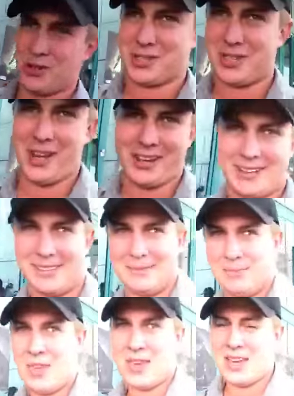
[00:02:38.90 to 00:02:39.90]
just like,
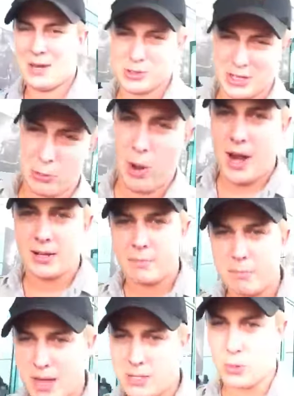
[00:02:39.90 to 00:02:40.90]
it was like riding the
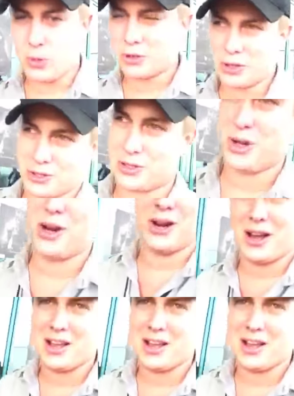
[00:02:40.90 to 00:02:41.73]
best roller coaster